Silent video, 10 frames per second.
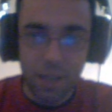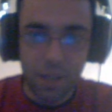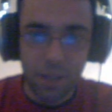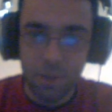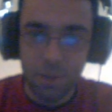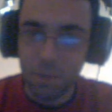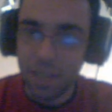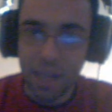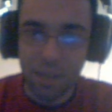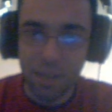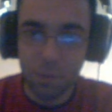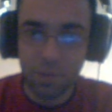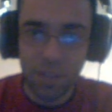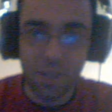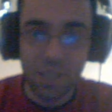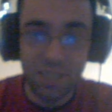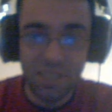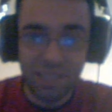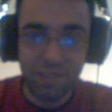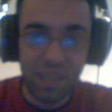We can't have him going around. He's
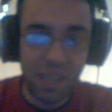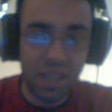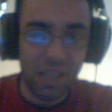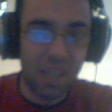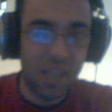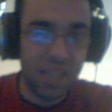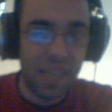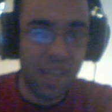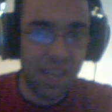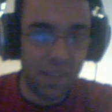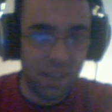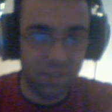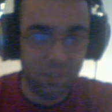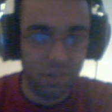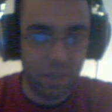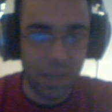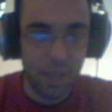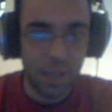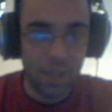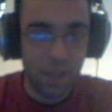creating a lot of chaos, right?
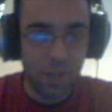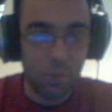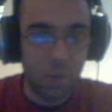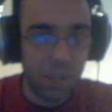So what do?